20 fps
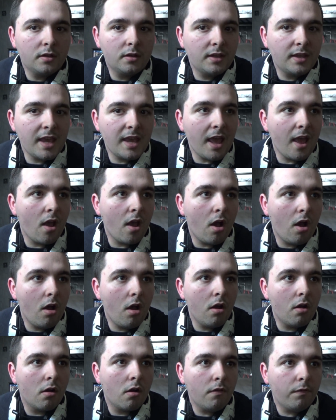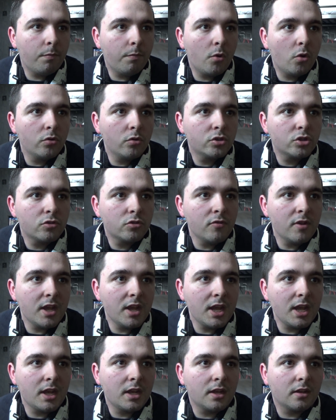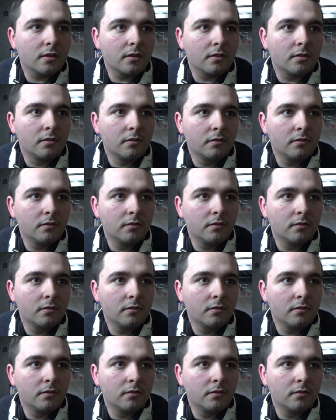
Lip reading: Get off my screen!